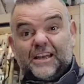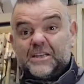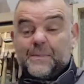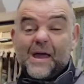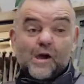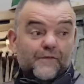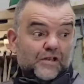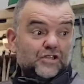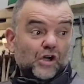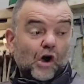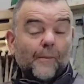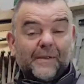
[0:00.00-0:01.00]
It's a bit over the
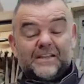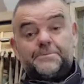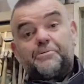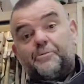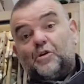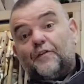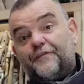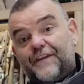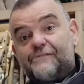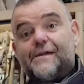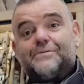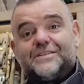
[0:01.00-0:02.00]
top, and it's probably not a fair
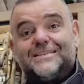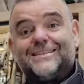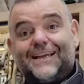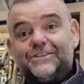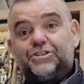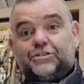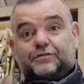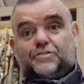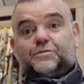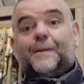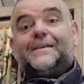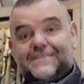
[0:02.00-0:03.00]
representation of the
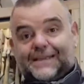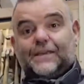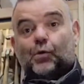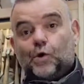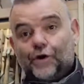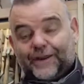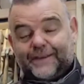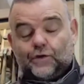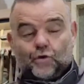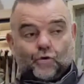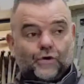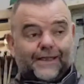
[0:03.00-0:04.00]
space that you're working in
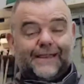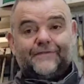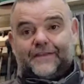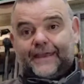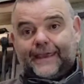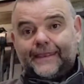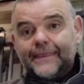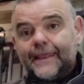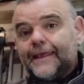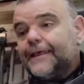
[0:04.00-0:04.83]
or you're living in,